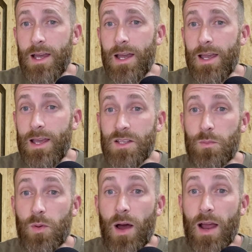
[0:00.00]
his
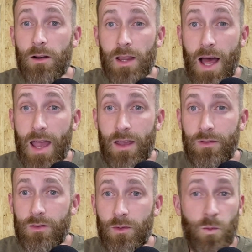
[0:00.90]
prior
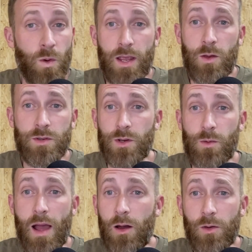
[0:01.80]
life where he was
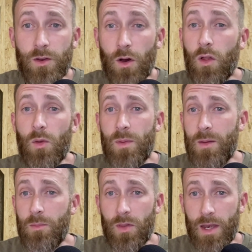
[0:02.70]
around all the
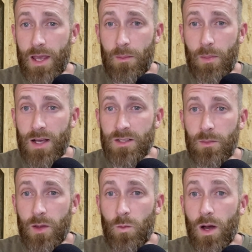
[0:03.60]
people that he could
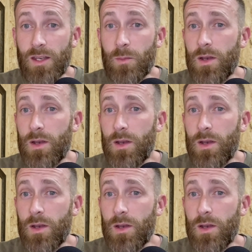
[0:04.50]
possibly want, but